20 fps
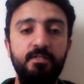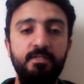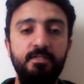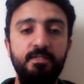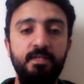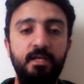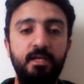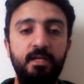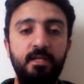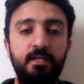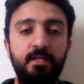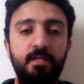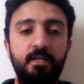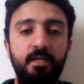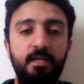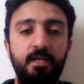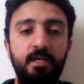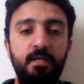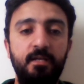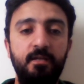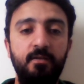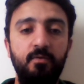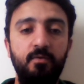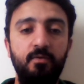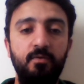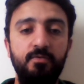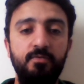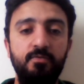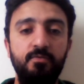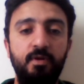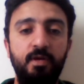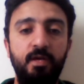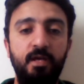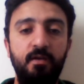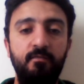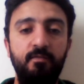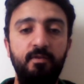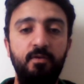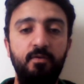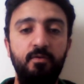the cycling can also
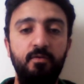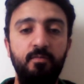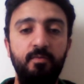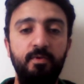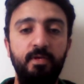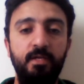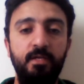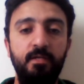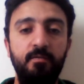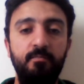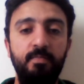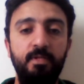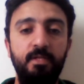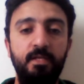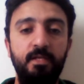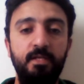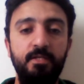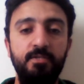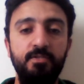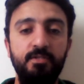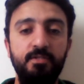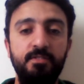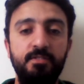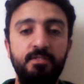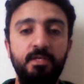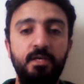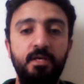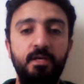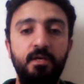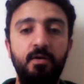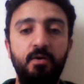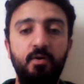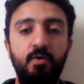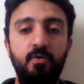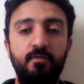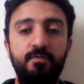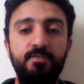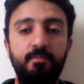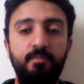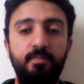have economic implications
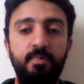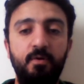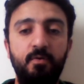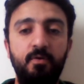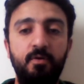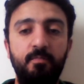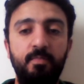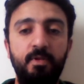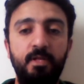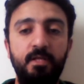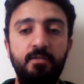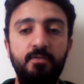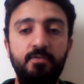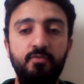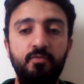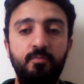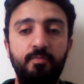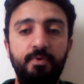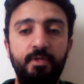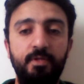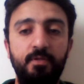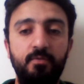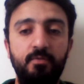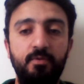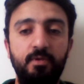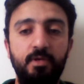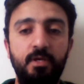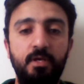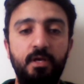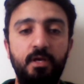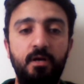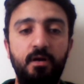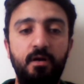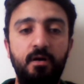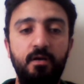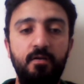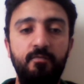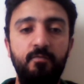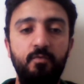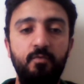of the power plant's operator.
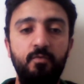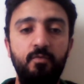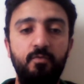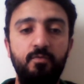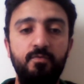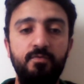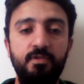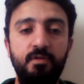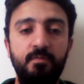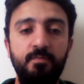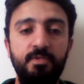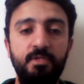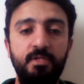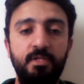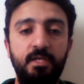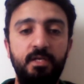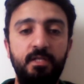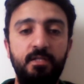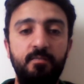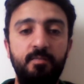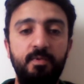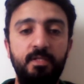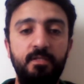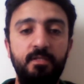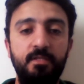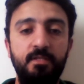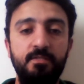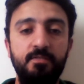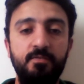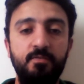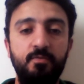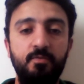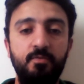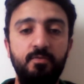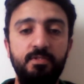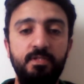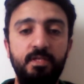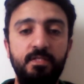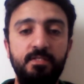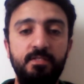High fuel consumption and maintenance
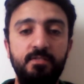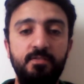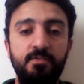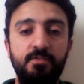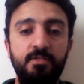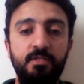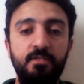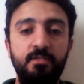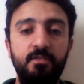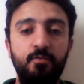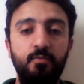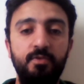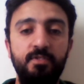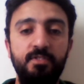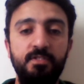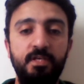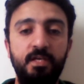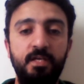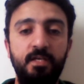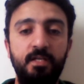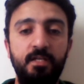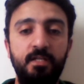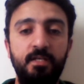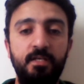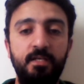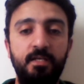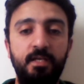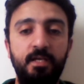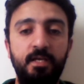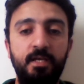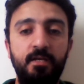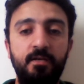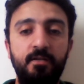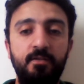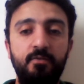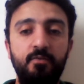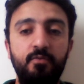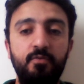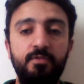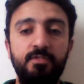costs associated with cycling can
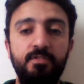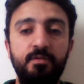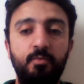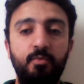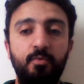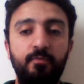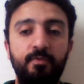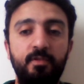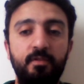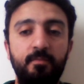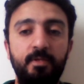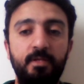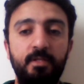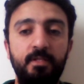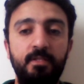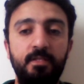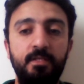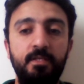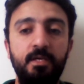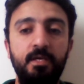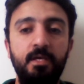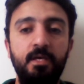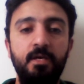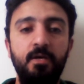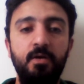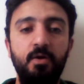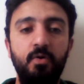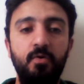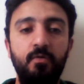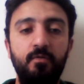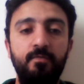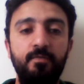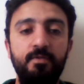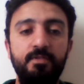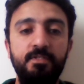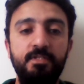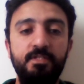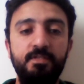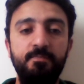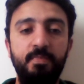reduce the profitability of
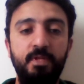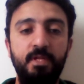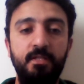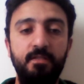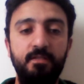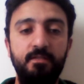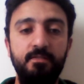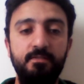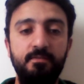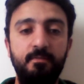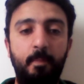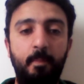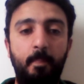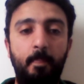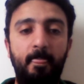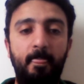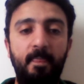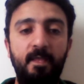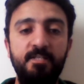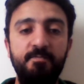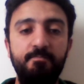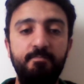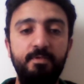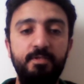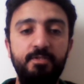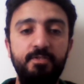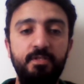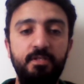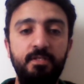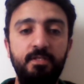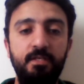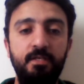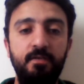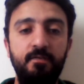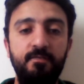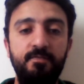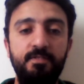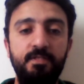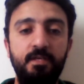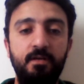these plants, especially
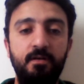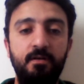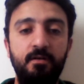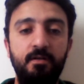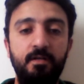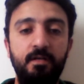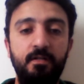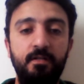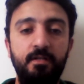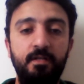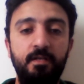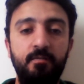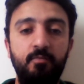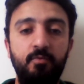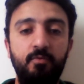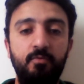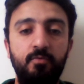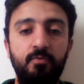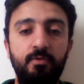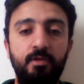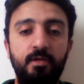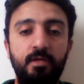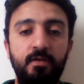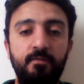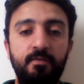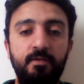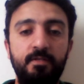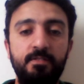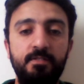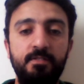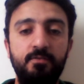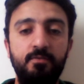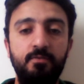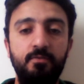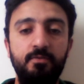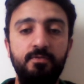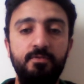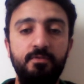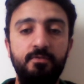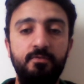if they are unable to recover these
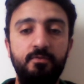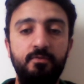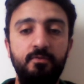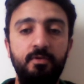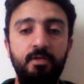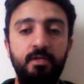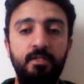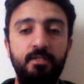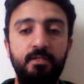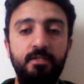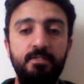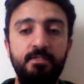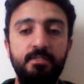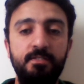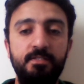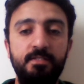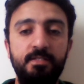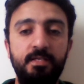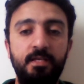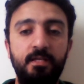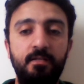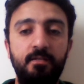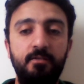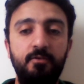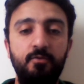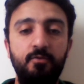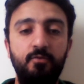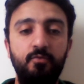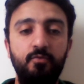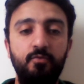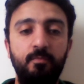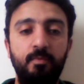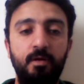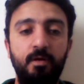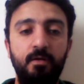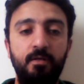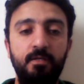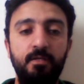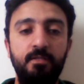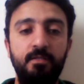costs through electricity sale due to
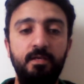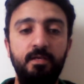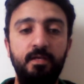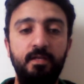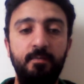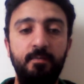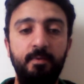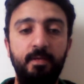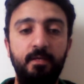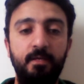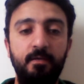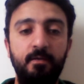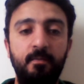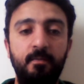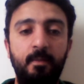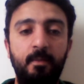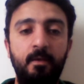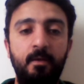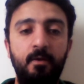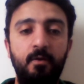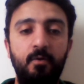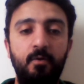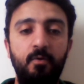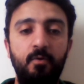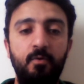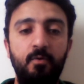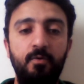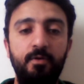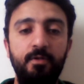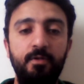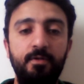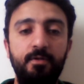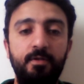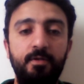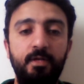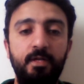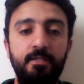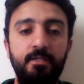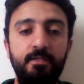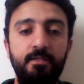market dynamic or
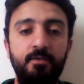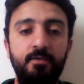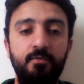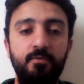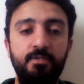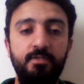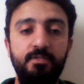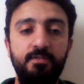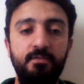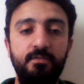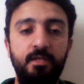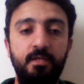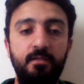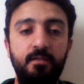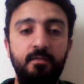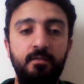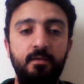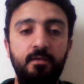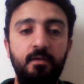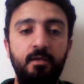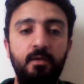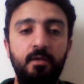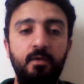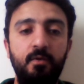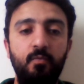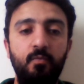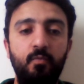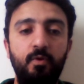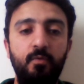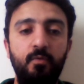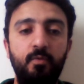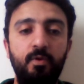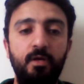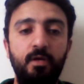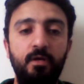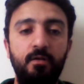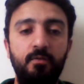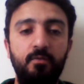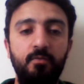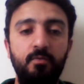regulatory constraint. When we
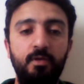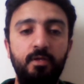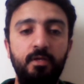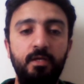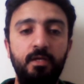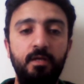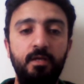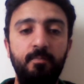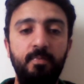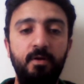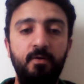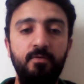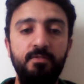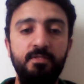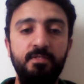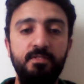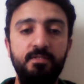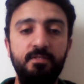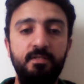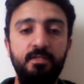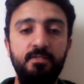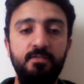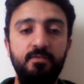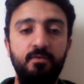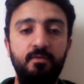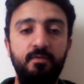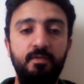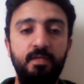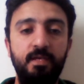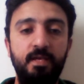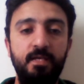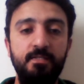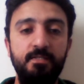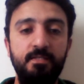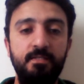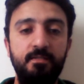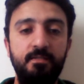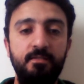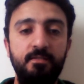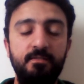are talking about the stress on the
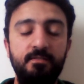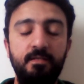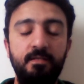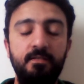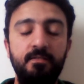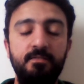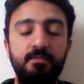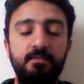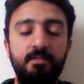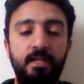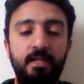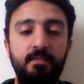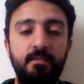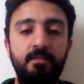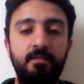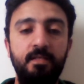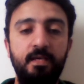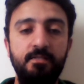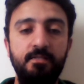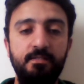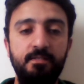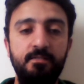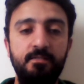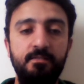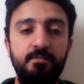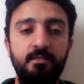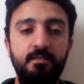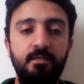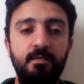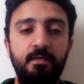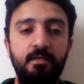stranded assets,